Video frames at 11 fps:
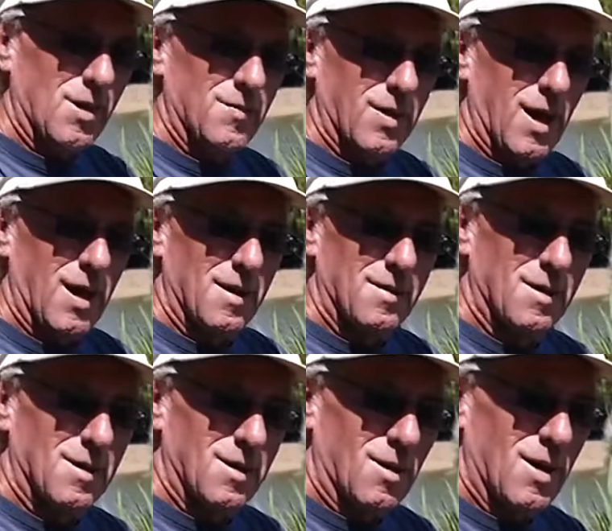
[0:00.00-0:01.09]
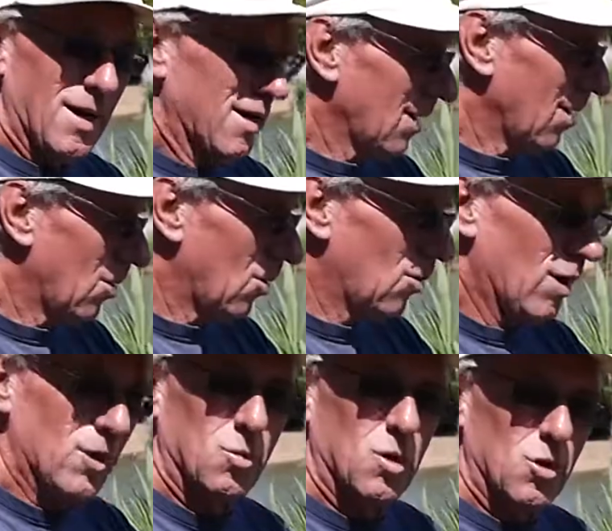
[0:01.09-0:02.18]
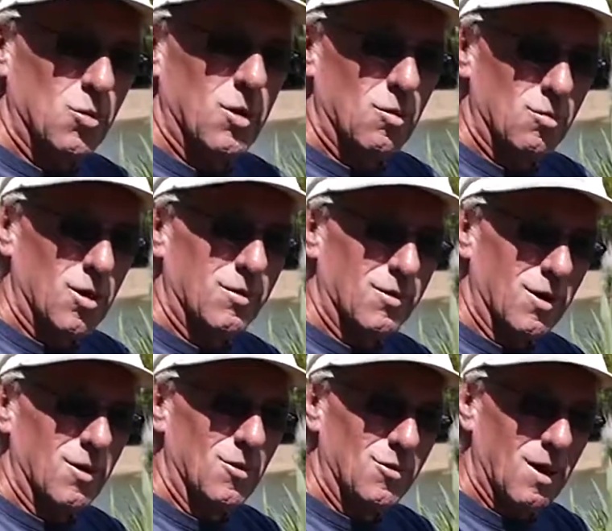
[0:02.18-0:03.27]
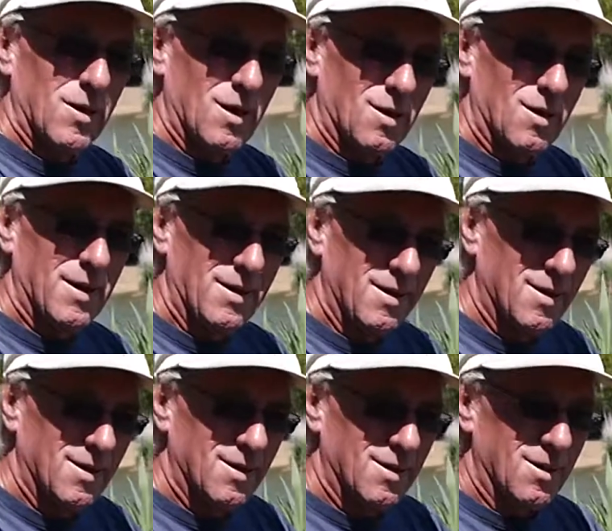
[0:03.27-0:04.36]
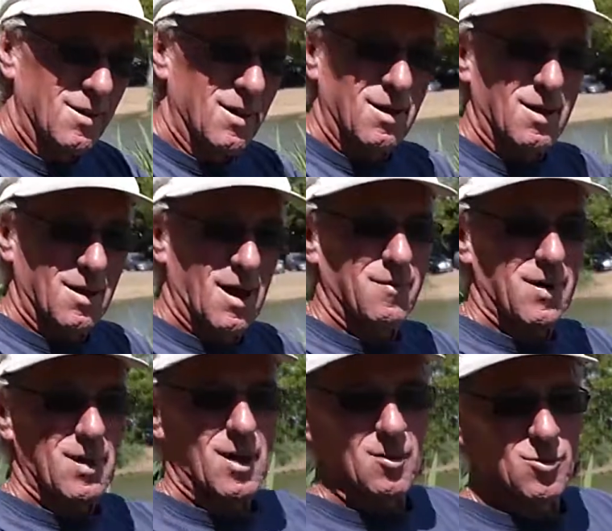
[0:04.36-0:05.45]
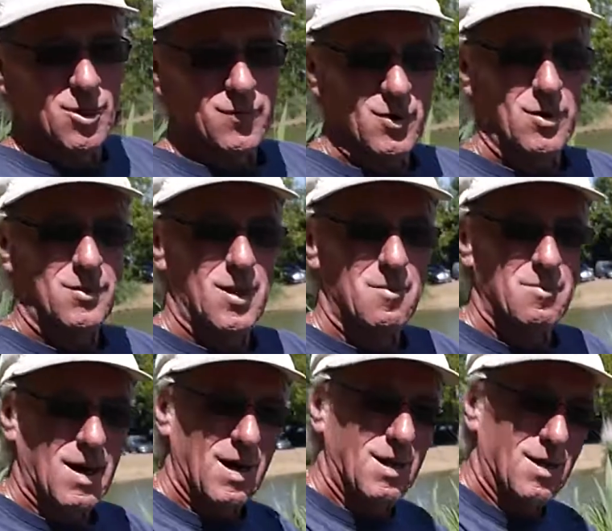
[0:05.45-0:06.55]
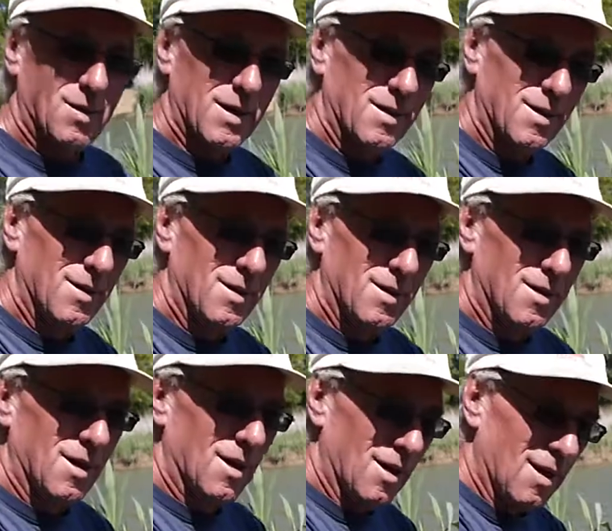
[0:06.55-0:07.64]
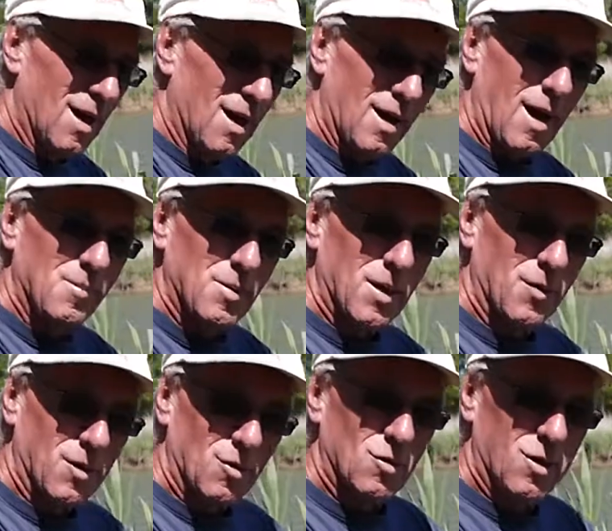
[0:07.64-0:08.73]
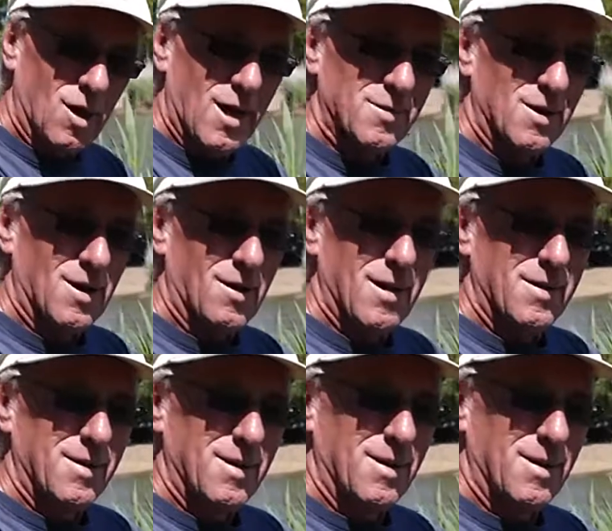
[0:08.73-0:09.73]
forget, the line always works with the rod, so you use heavy line. You need a heavy carp rod if you're on 10 pound line, but if you use lighter line,